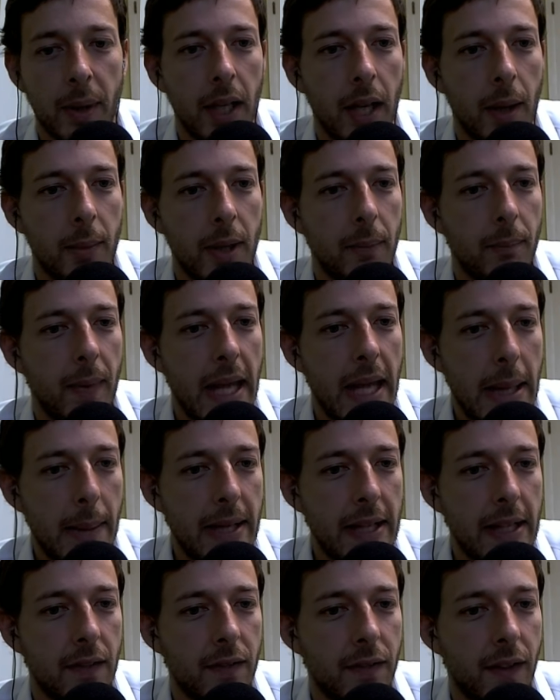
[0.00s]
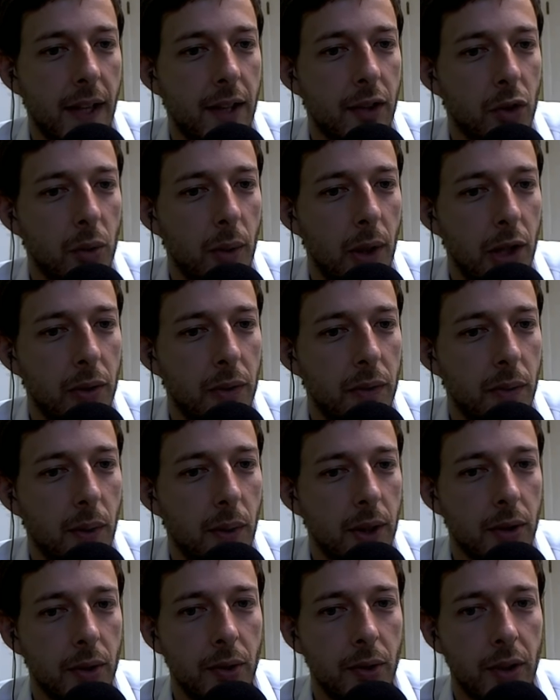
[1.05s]
I mean, maybe he can find a square to
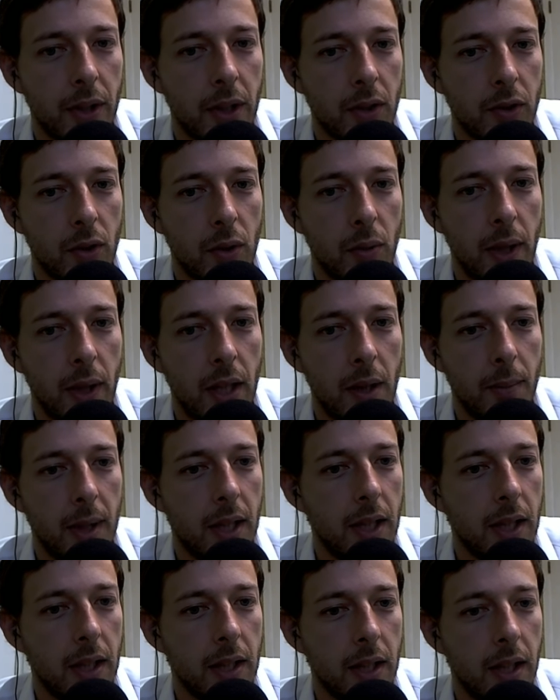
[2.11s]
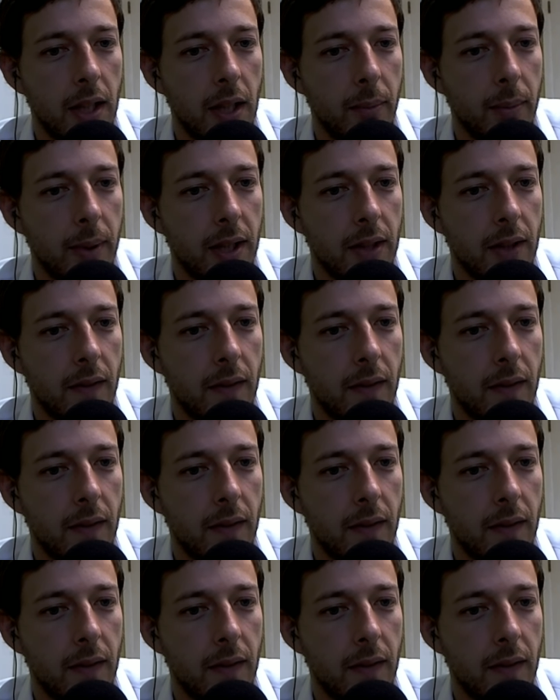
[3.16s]
avoid losing his queen immediately, but